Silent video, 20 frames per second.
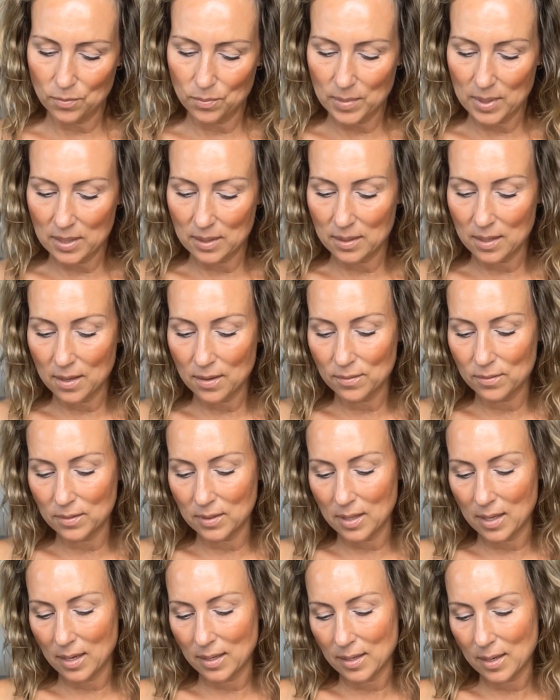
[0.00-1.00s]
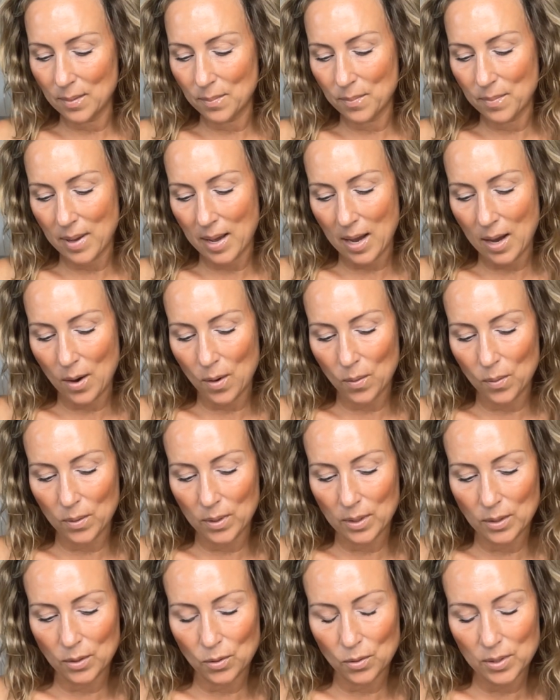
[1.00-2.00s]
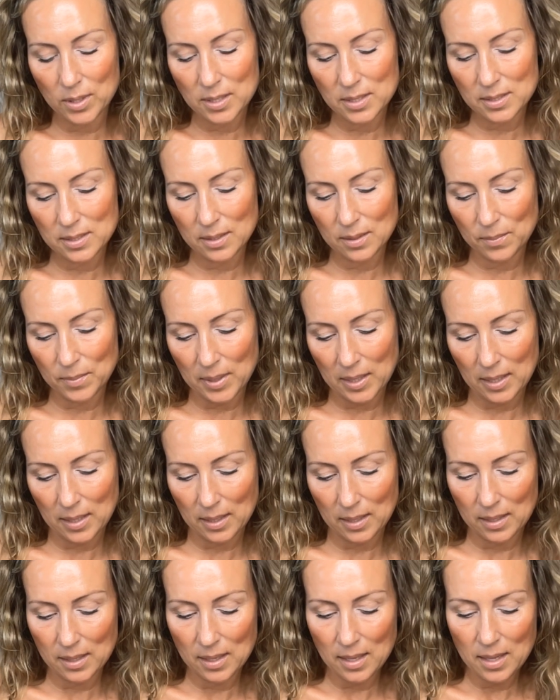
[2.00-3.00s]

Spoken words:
May love, light, and power increase in me